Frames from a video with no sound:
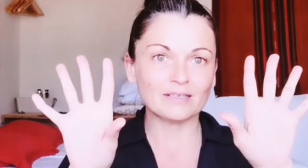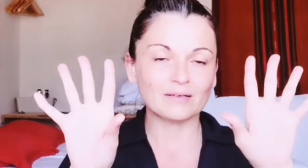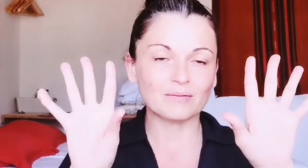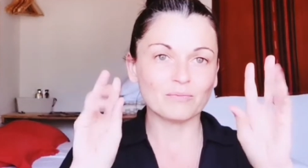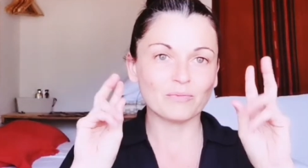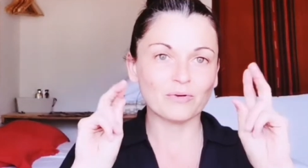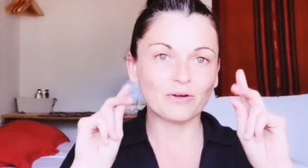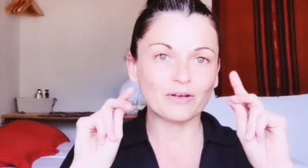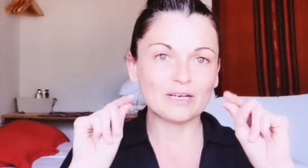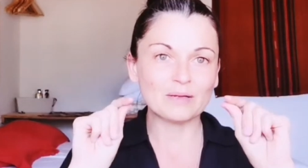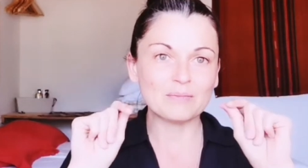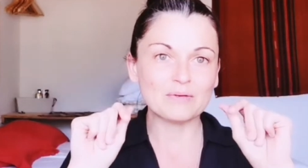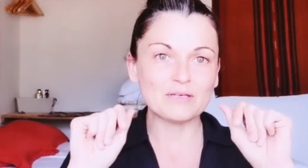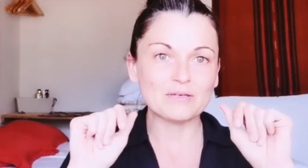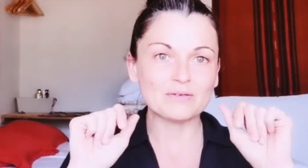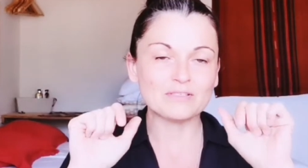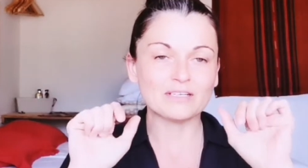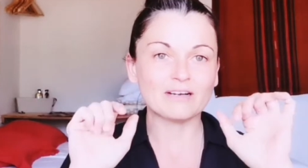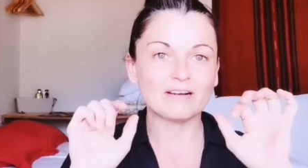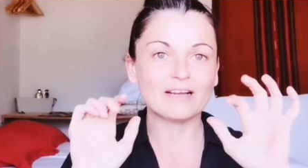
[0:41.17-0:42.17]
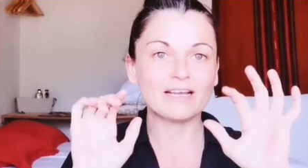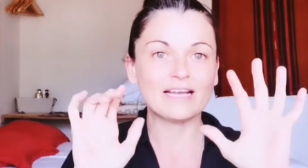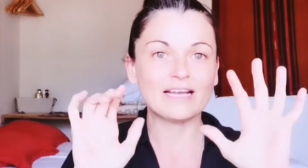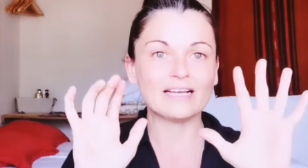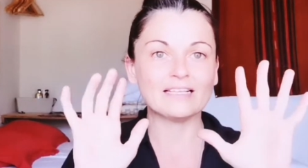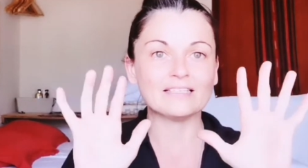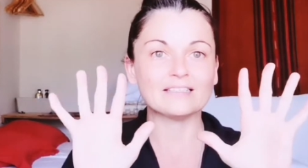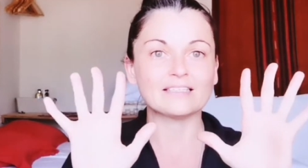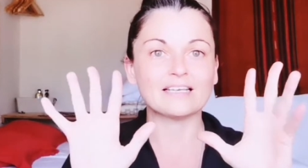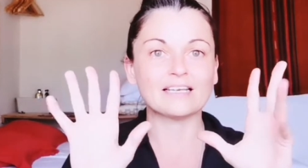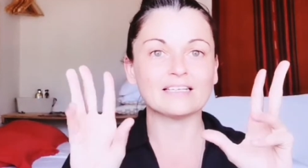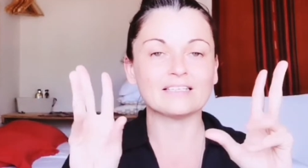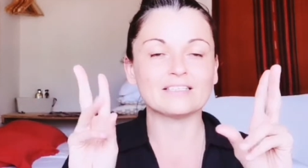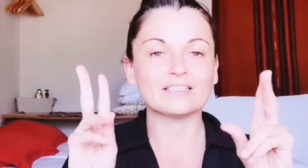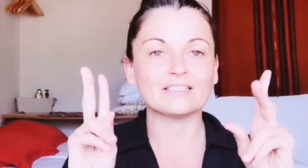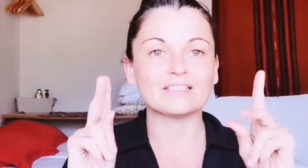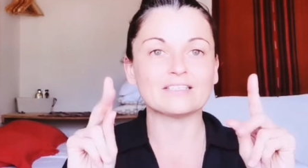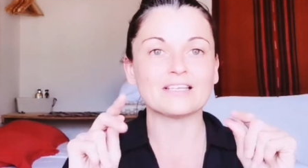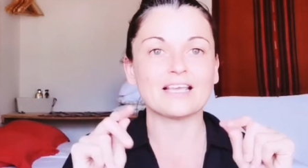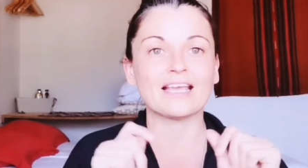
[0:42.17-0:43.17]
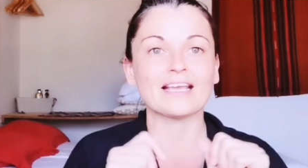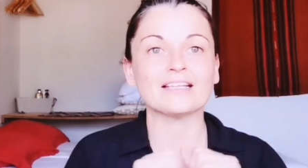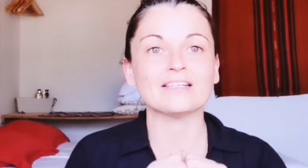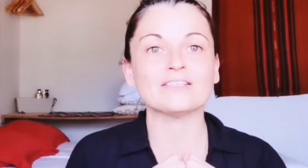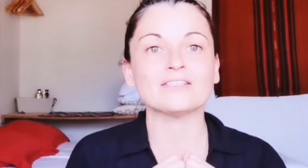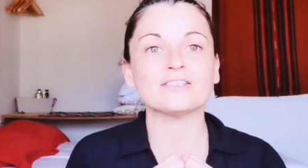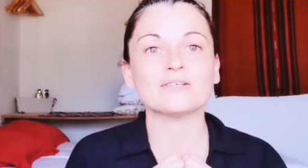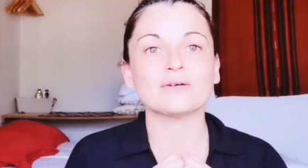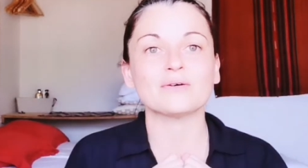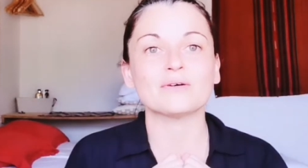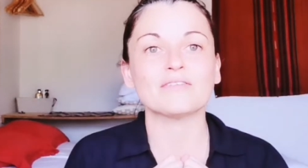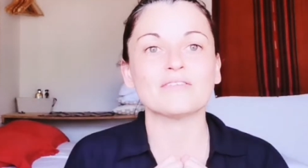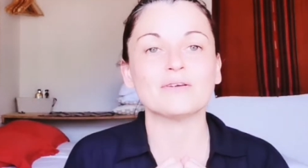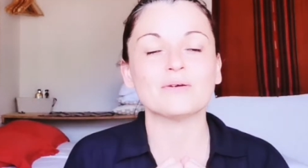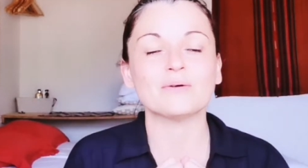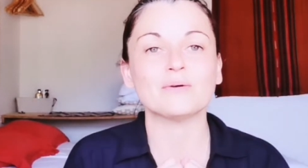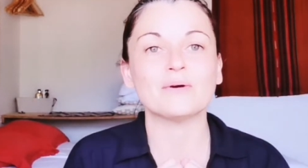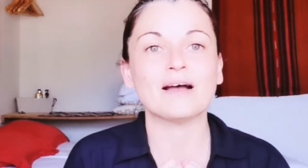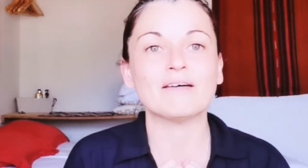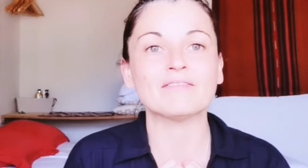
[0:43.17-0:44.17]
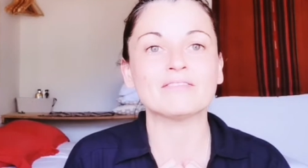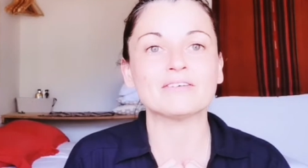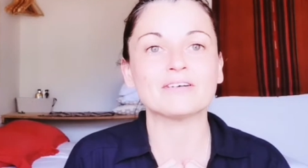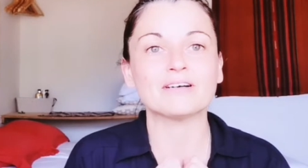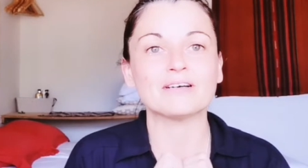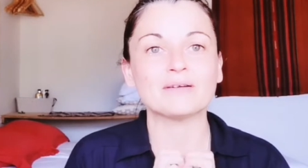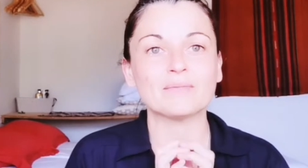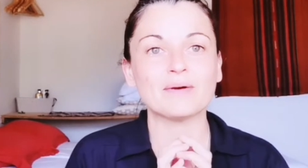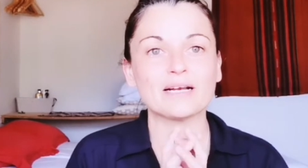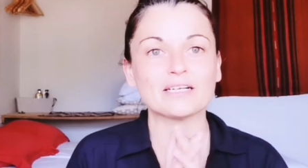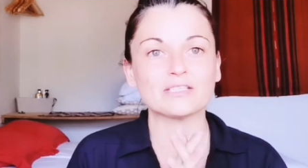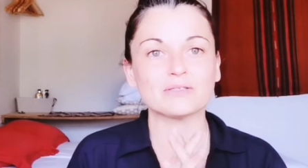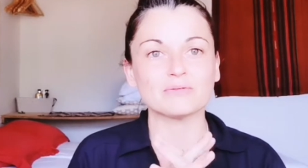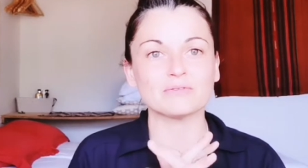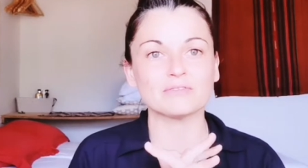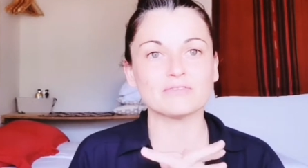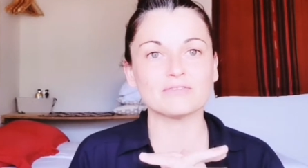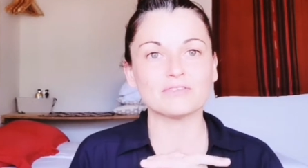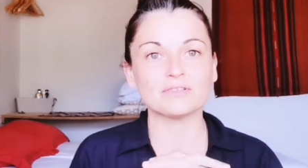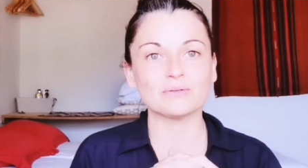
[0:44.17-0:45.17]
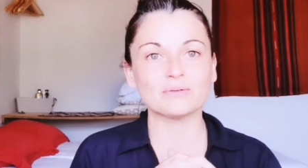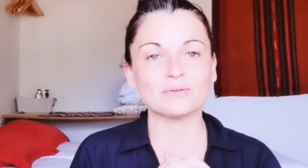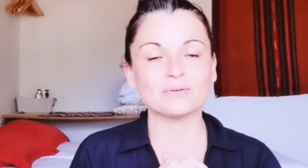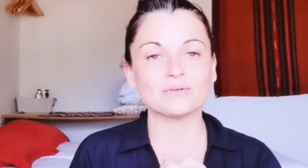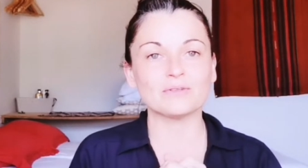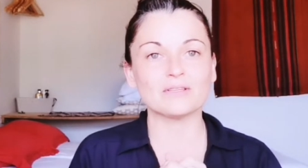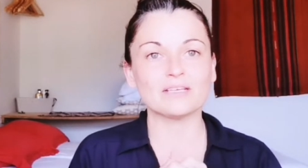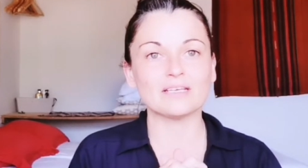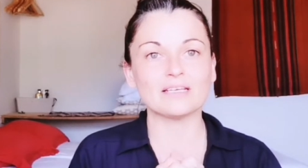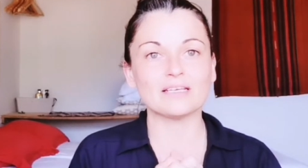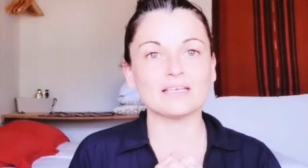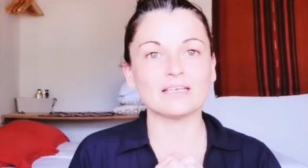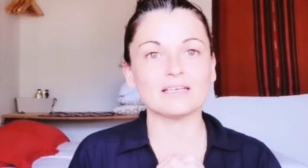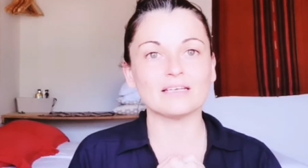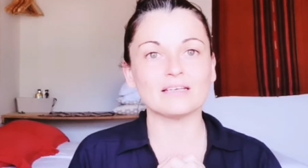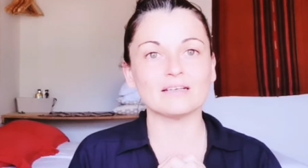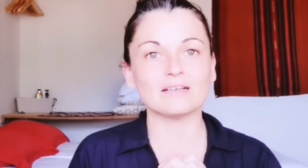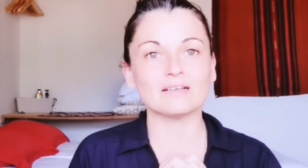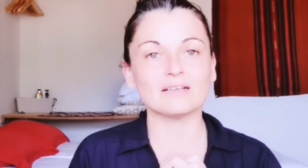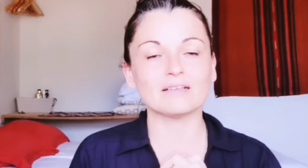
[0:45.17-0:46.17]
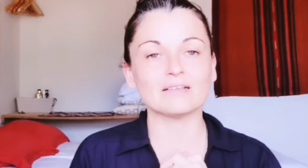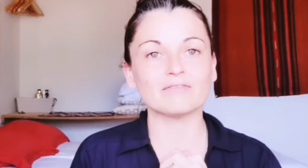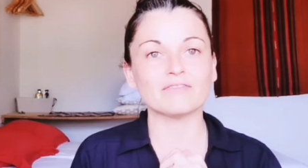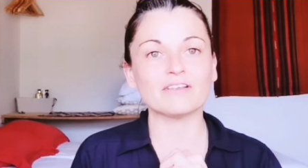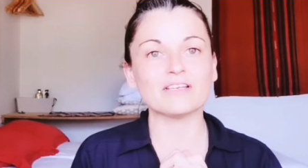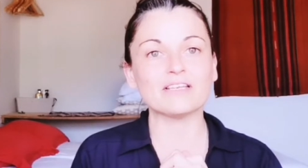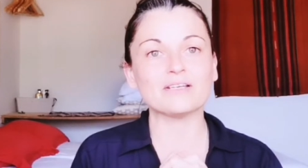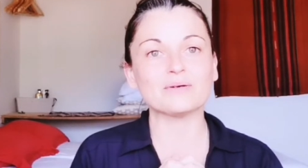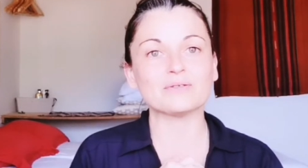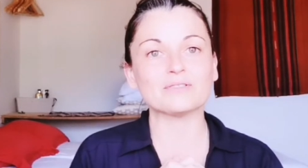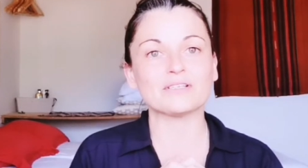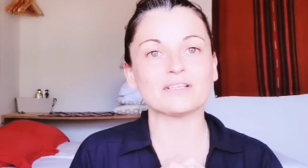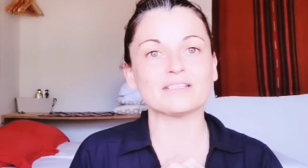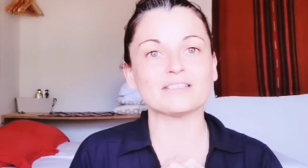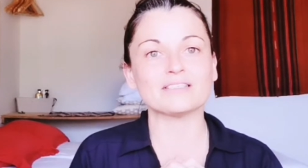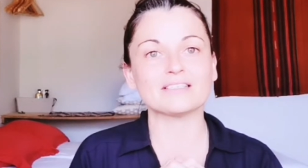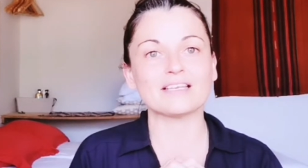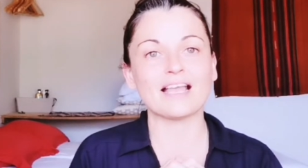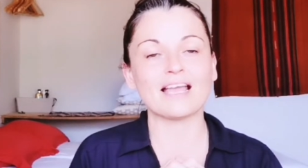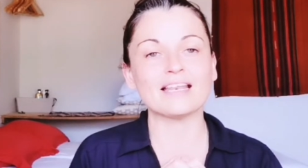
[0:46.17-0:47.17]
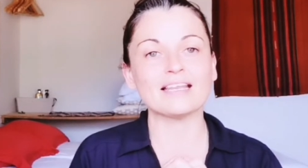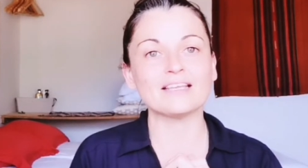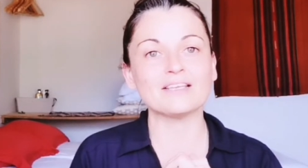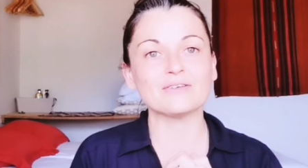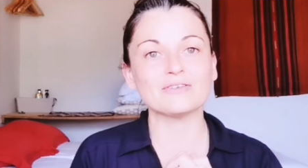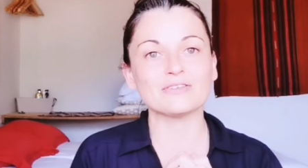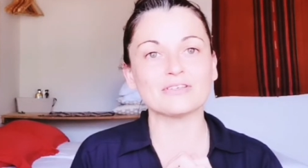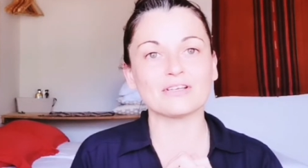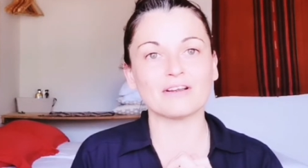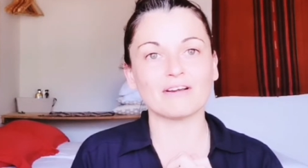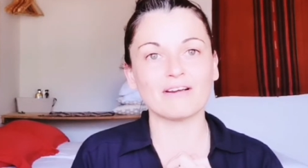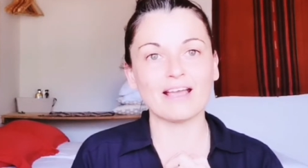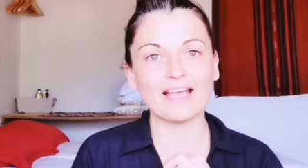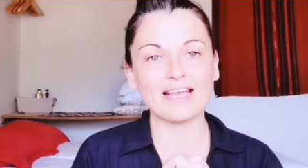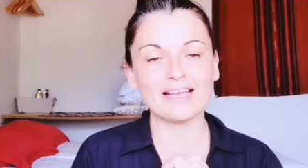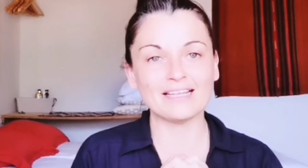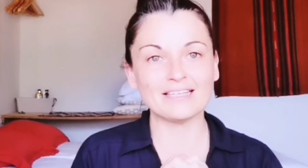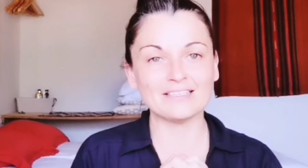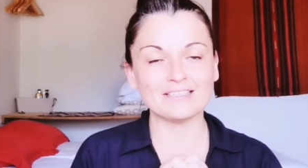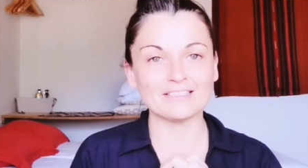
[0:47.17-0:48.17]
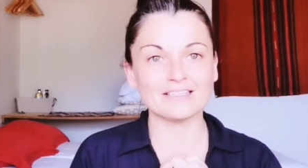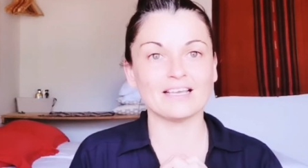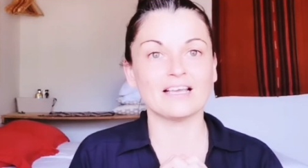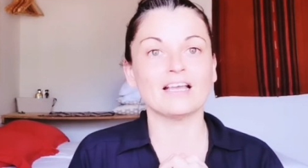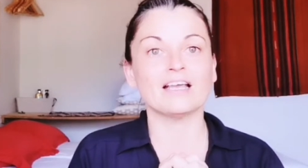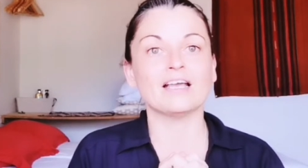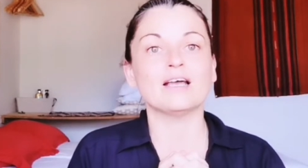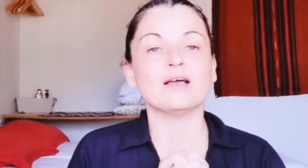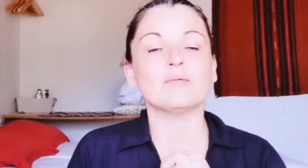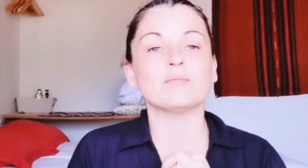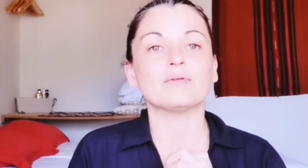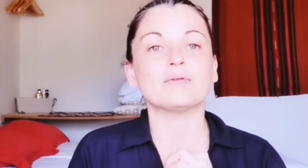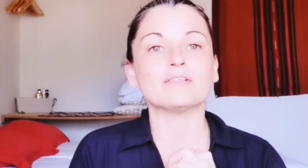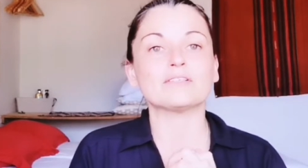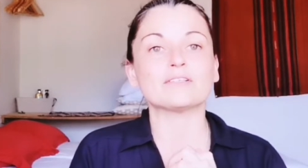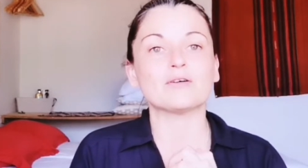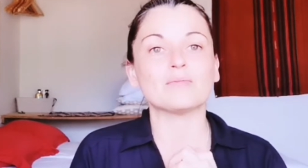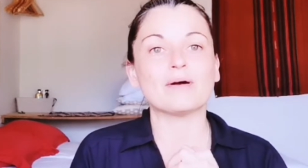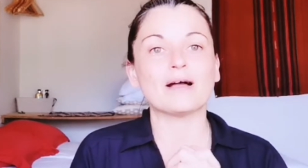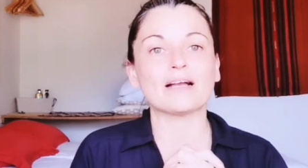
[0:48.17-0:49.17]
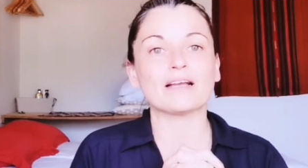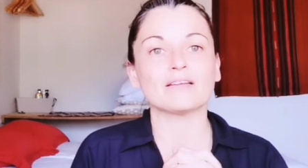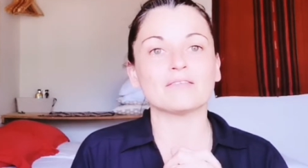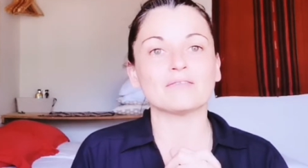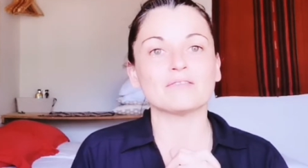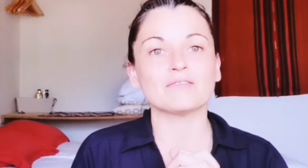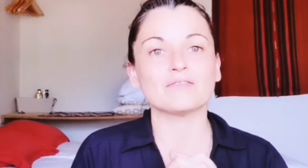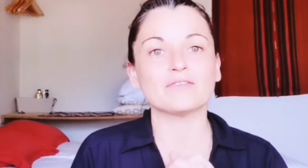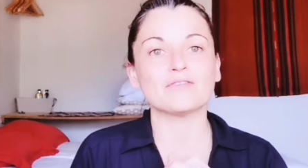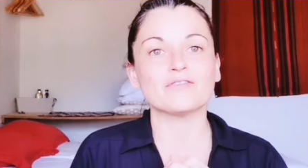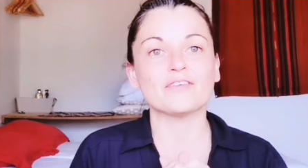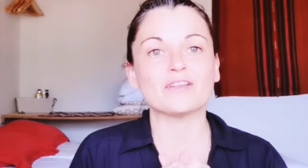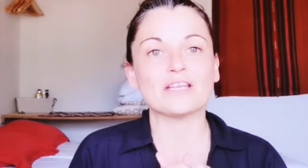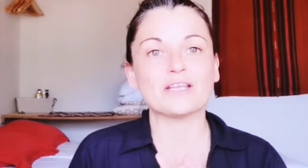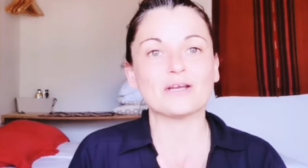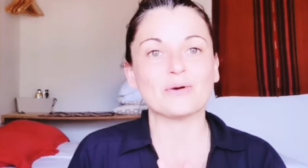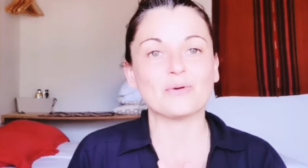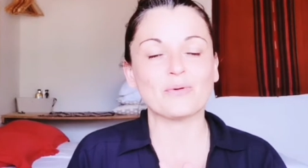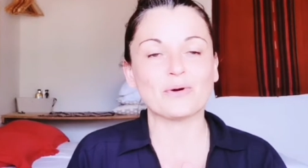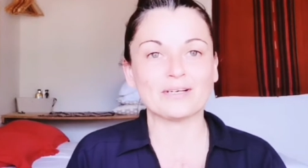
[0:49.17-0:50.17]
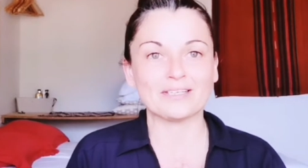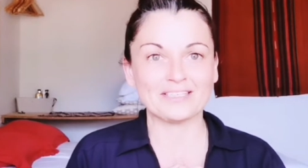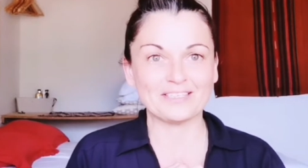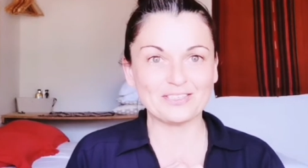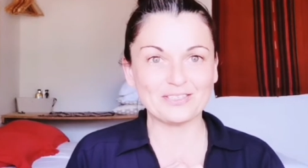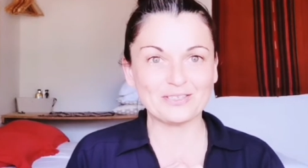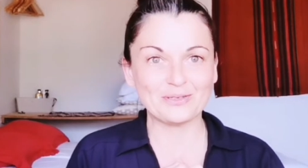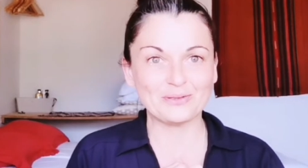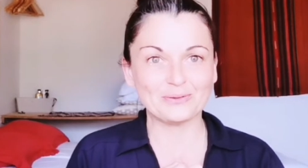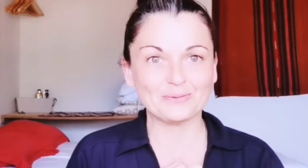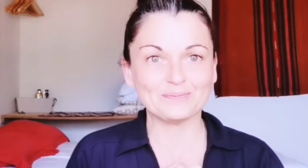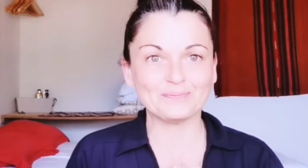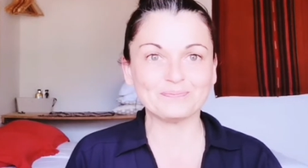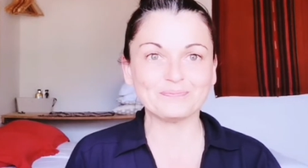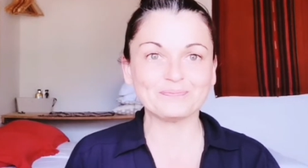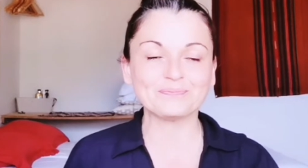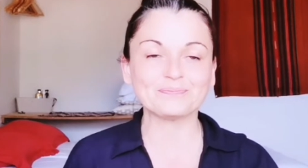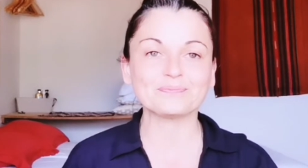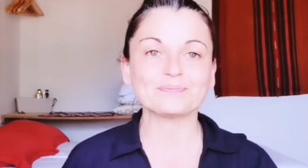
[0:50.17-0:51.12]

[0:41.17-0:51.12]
We're going to be using our hands again to scan. So if you haven't gone back to review the videos on scanning using your hands, please go back and review video 1 and 2.